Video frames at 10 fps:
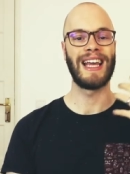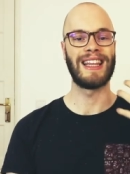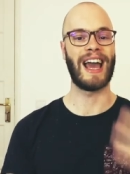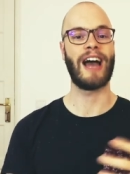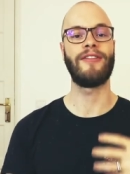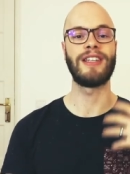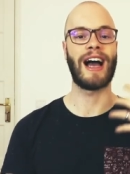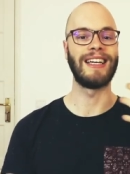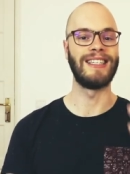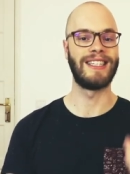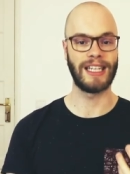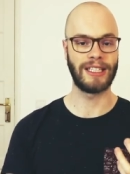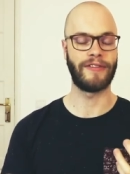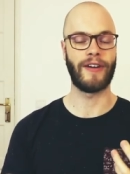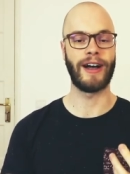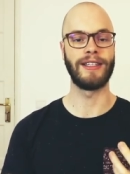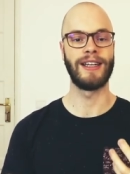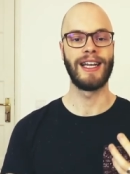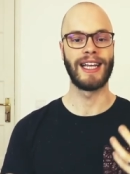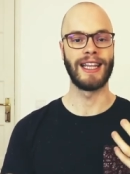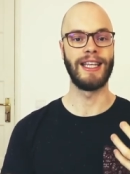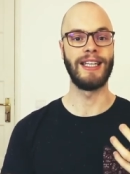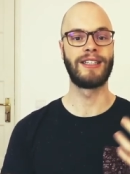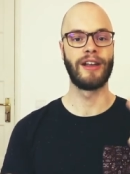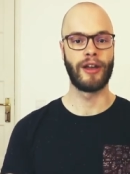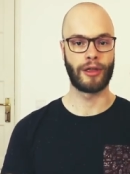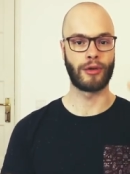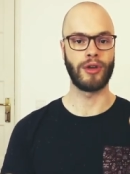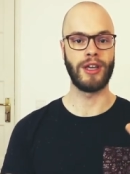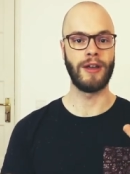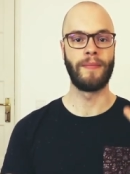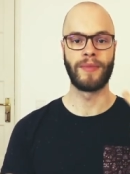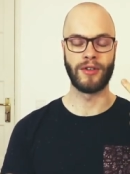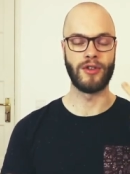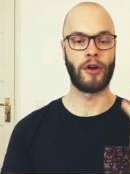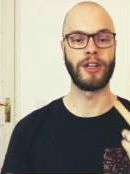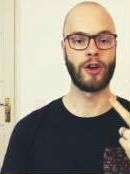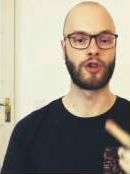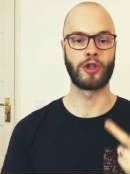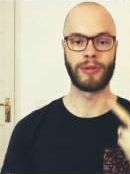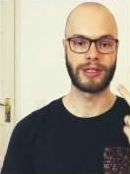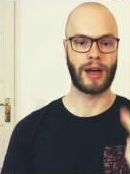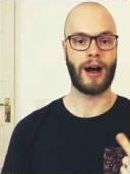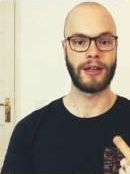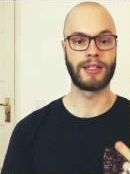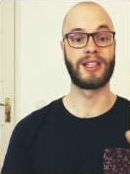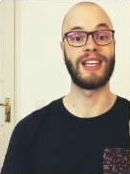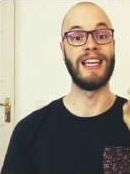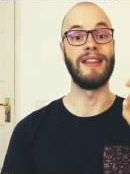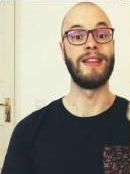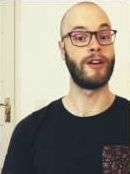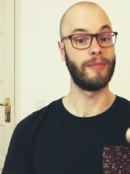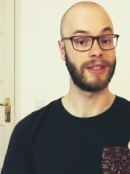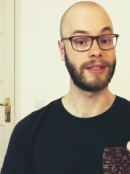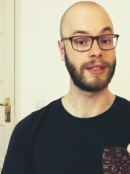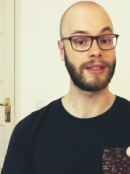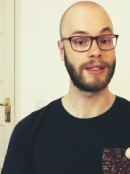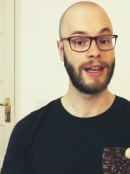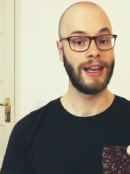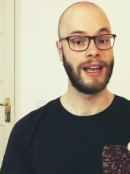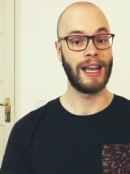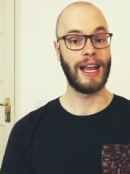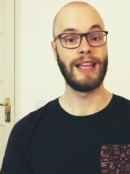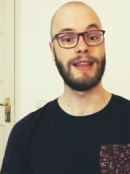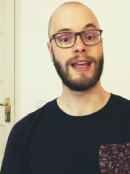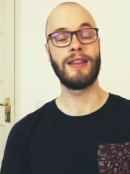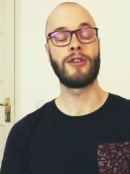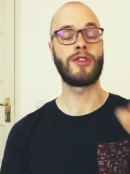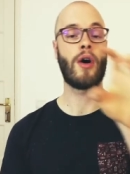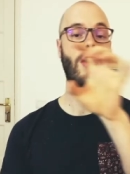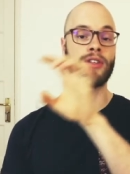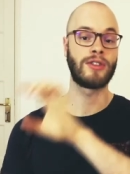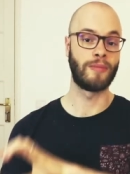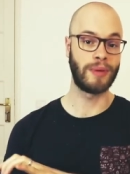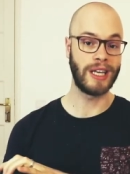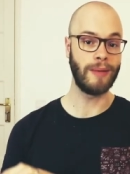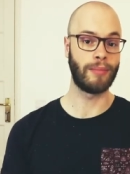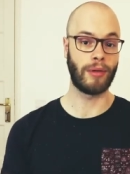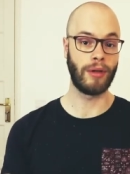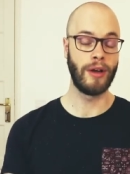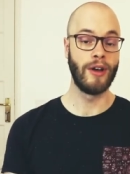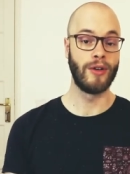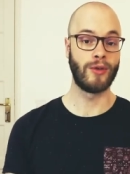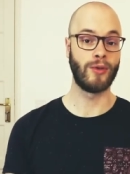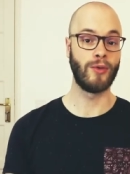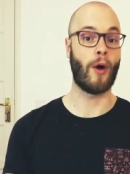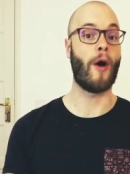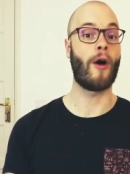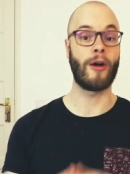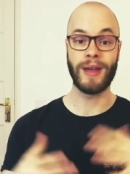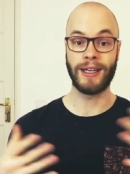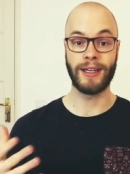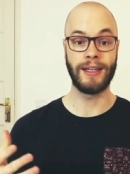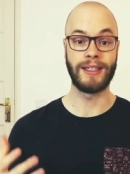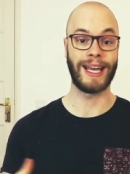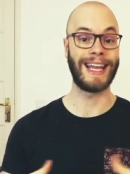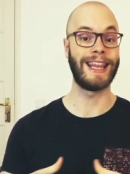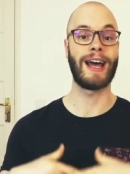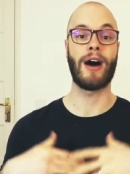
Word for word: they haven't identified these three non-negotiable tasks in their business and then there's also people who are making $10,000,